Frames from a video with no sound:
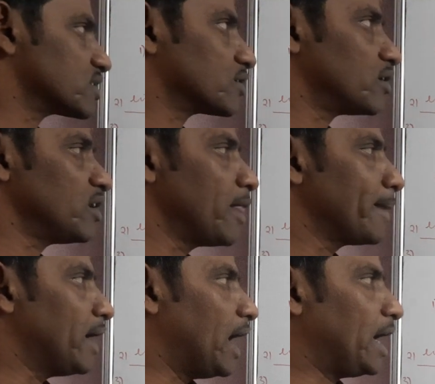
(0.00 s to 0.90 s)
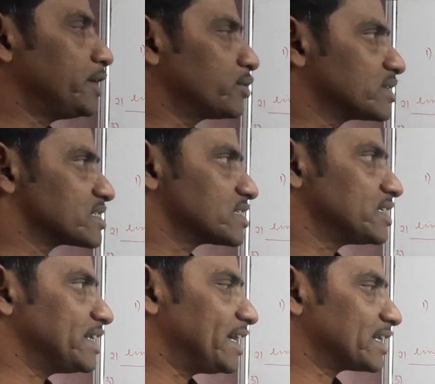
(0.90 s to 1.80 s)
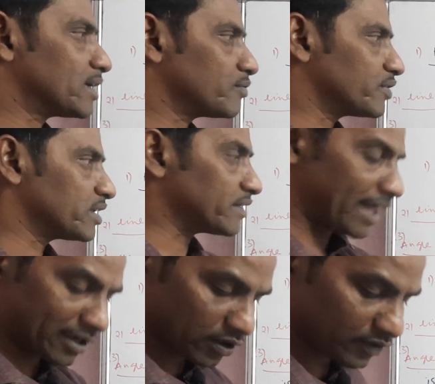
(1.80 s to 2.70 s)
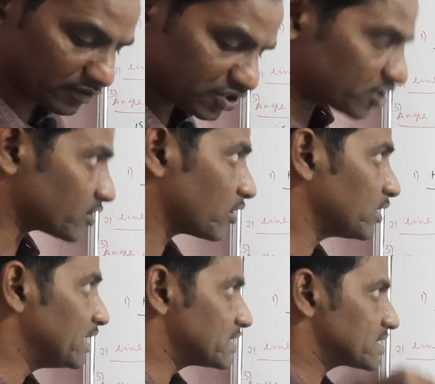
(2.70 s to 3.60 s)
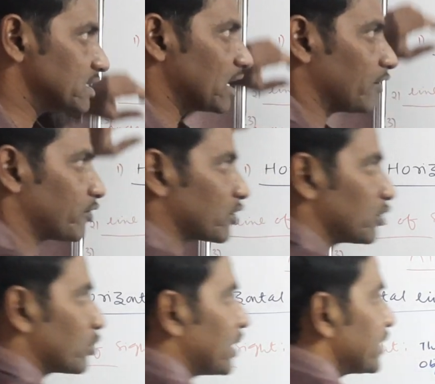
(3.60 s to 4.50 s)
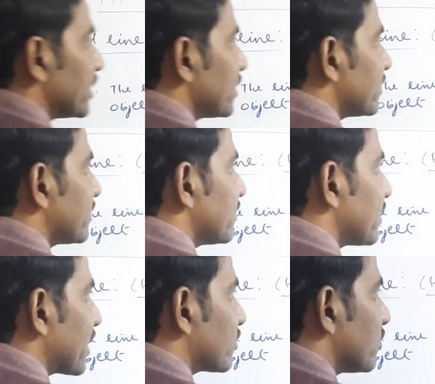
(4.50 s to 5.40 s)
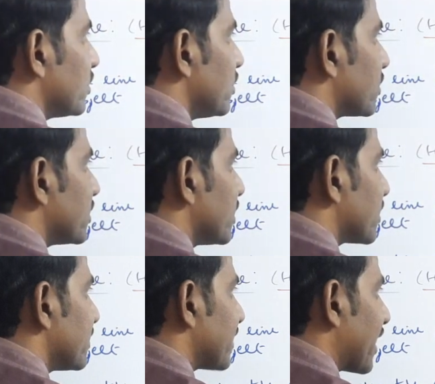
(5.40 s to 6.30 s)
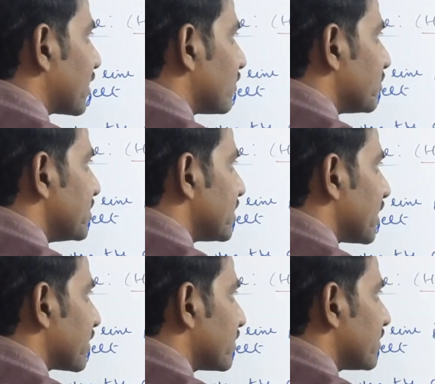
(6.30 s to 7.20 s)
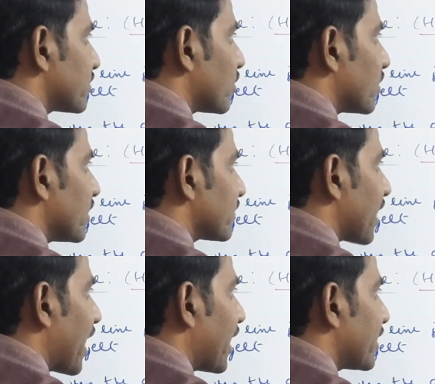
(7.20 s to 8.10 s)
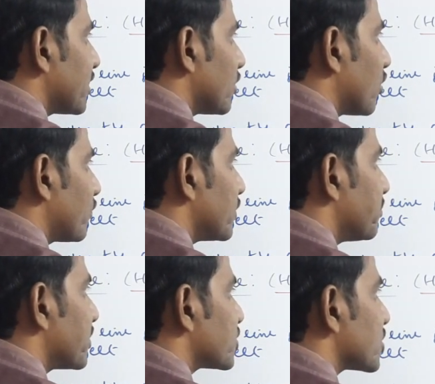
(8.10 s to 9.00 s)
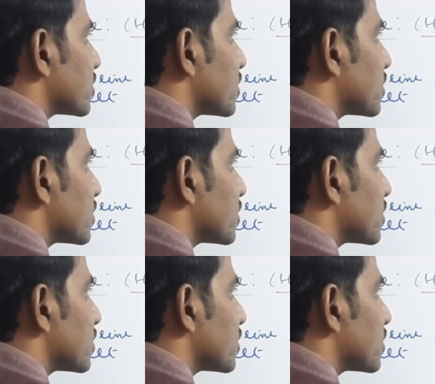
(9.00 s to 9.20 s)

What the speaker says: and all, and you can see the diagram where is angle of elevation and all. See, I forgot to write here. This is actually, here this angle will be there. This is called as angle of depression.